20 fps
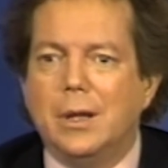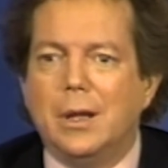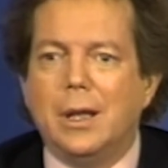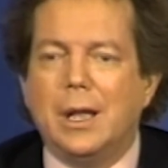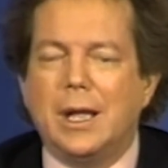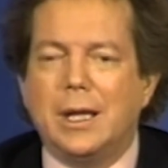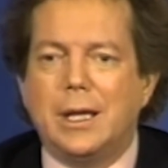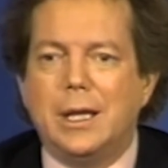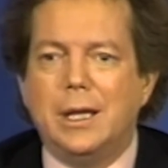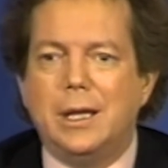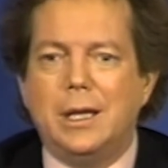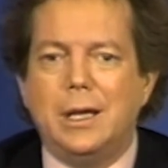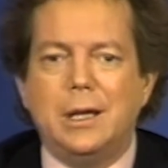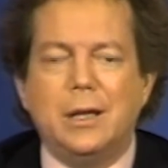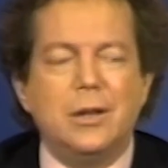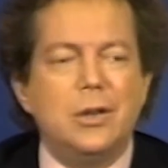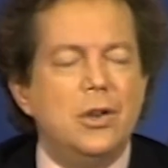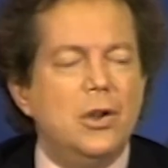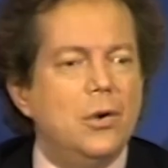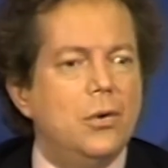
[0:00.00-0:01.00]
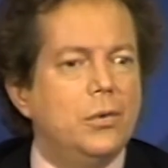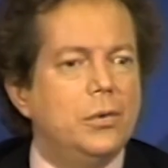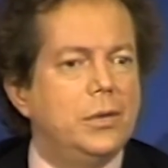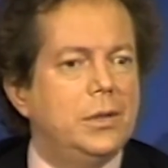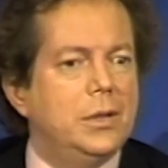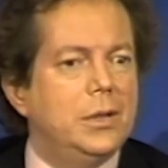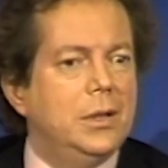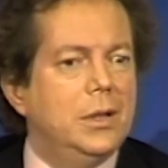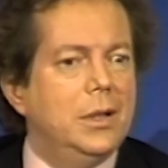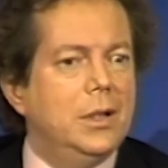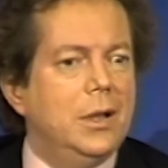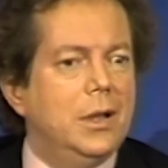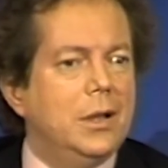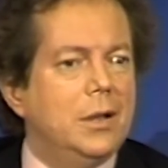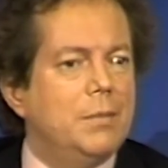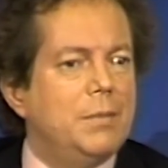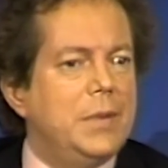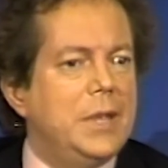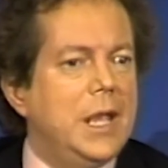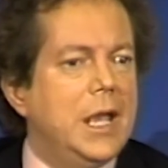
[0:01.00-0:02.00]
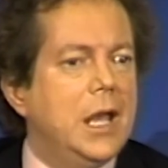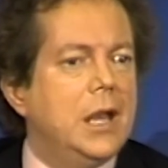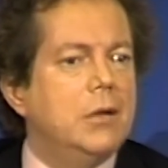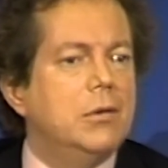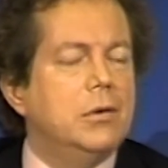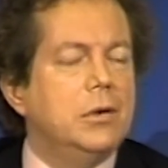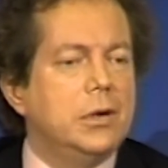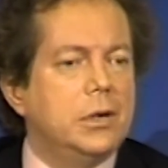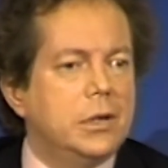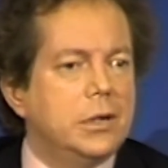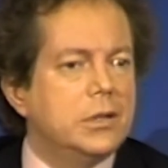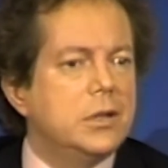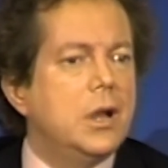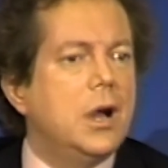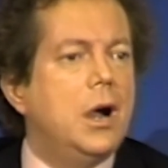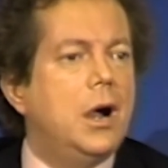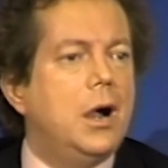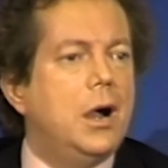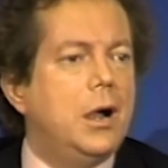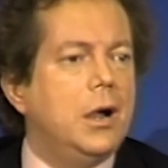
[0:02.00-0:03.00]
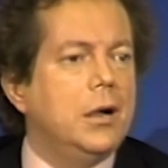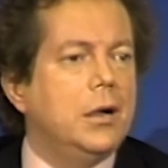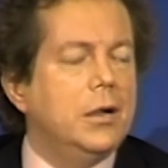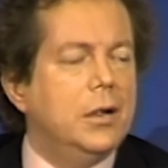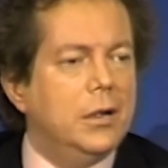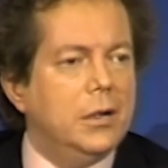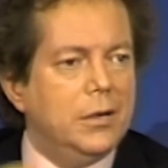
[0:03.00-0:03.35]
like hitting a note on a piano or a guitar,